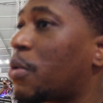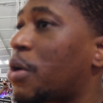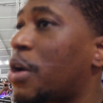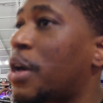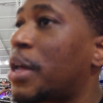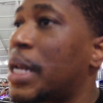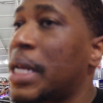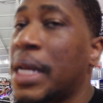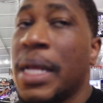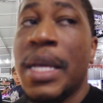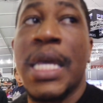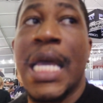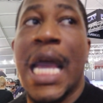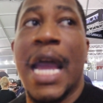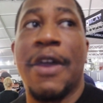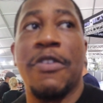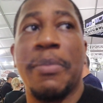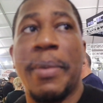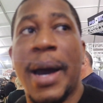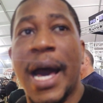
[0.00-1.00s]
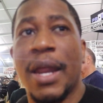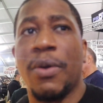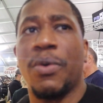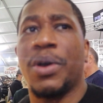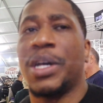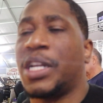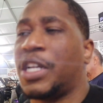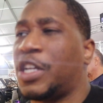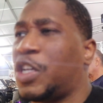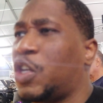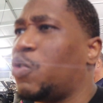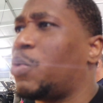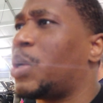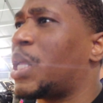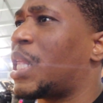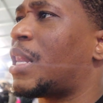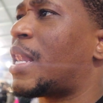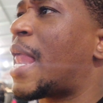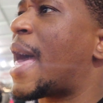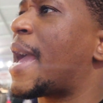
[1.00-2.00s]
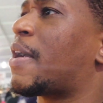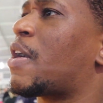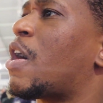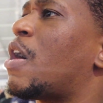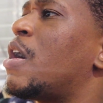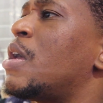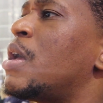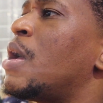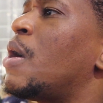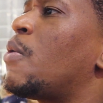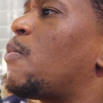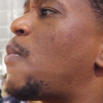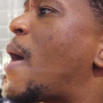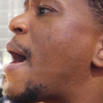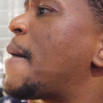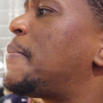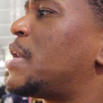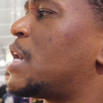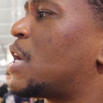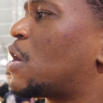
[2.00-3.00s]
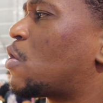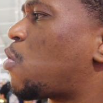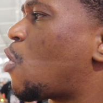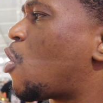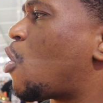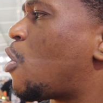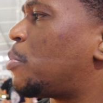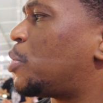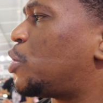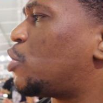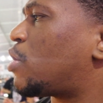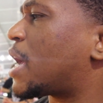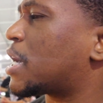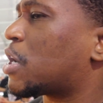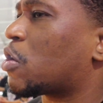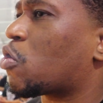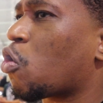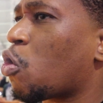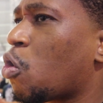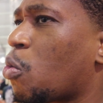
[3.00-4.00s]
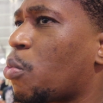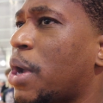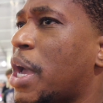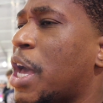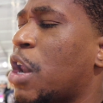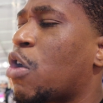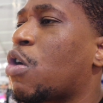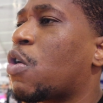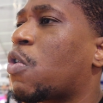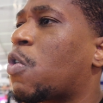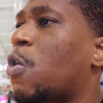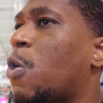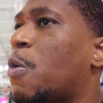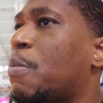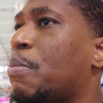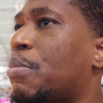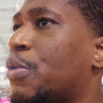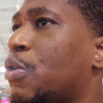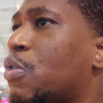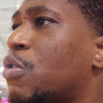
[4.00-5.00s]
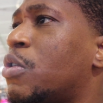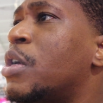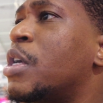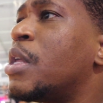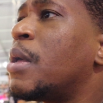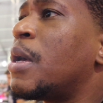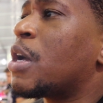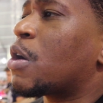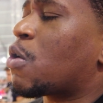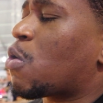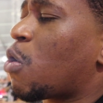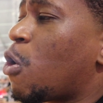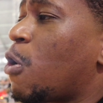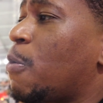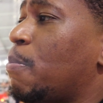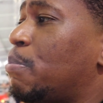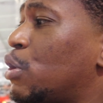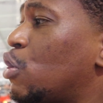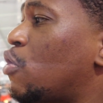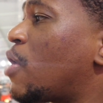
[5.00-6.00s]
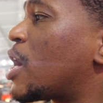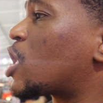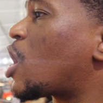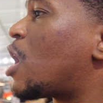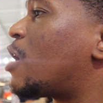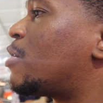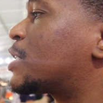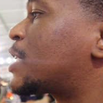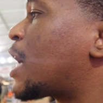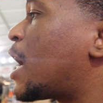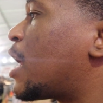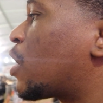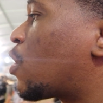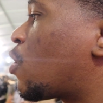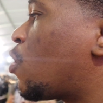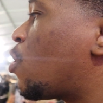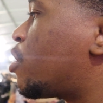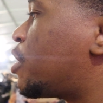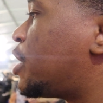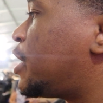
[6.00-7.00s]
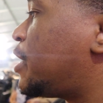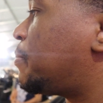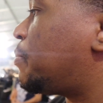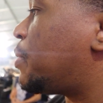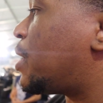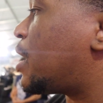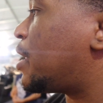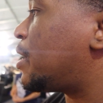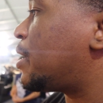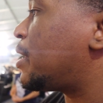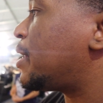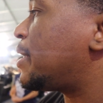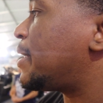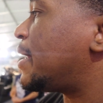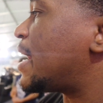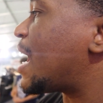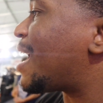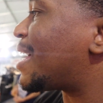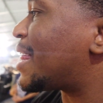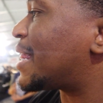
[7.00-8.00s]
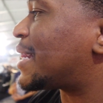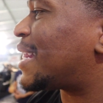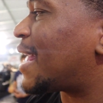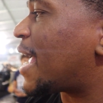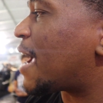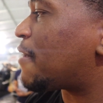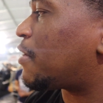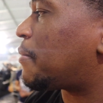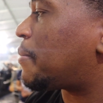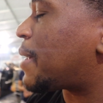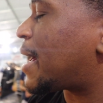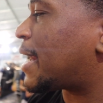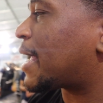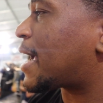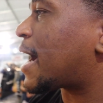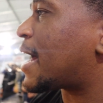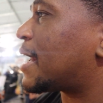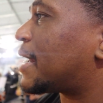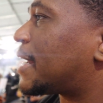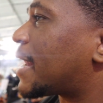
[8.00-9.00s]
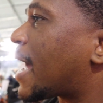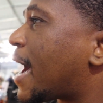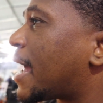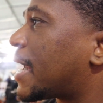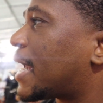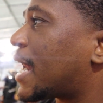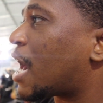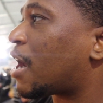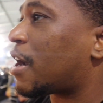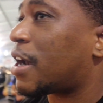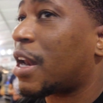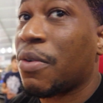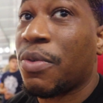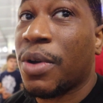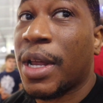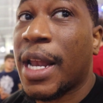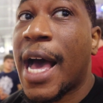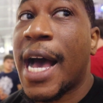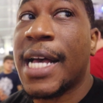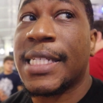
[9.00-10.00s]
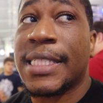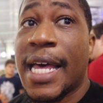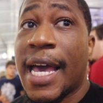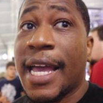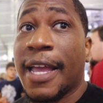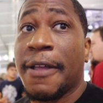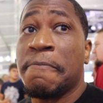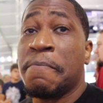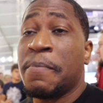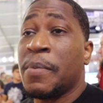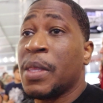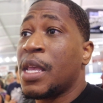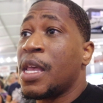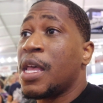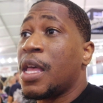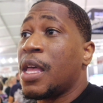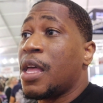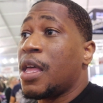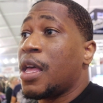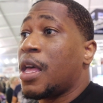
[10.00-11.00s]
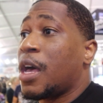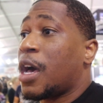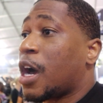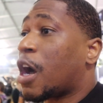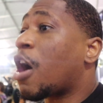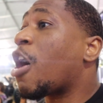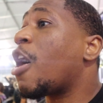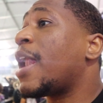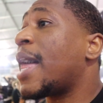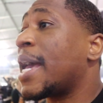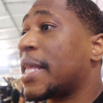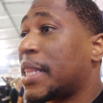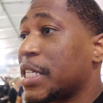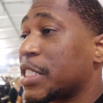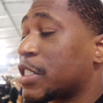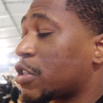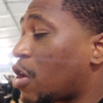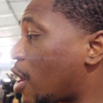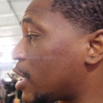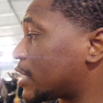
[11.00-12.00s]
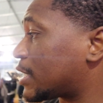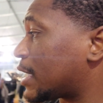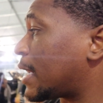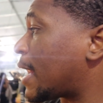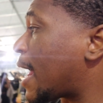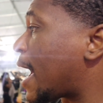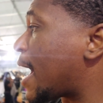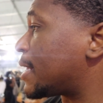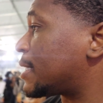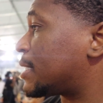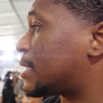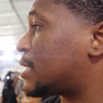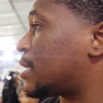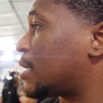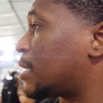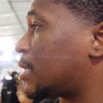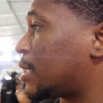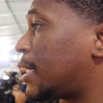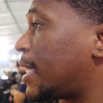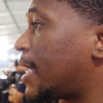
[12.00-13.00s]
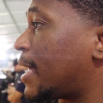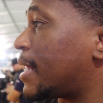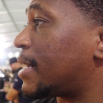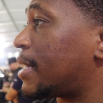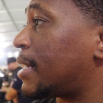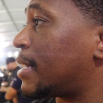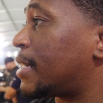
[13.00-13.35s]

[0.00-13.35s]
one. Everybody wanted to do it like wrapped in chrome and do like a chrome red or a chrome blue. I thought it was kind of corny, but now that everybody kind of died down and they realized like a car like this costs a lot to get,